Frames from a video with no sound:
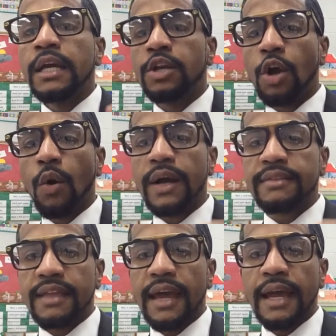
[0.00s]
knowing
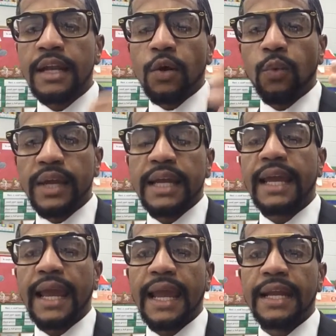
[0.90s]
that we
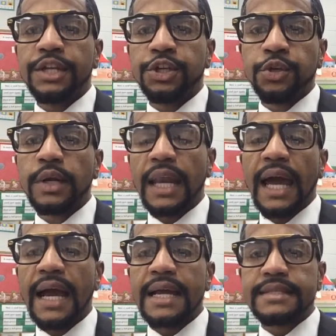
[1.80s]
can
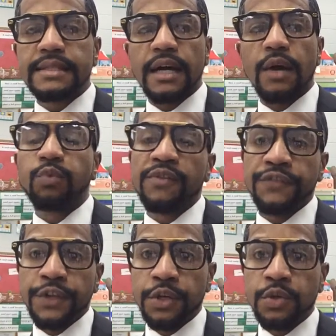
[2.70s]
utilize
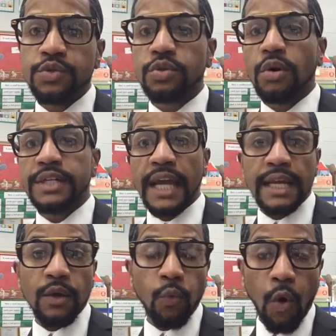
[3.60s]
reviews or
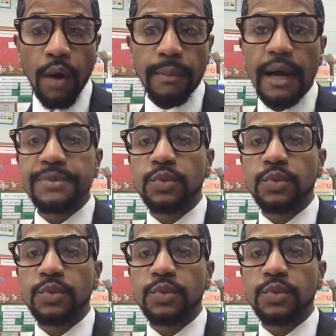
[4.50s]
daily warm-ups,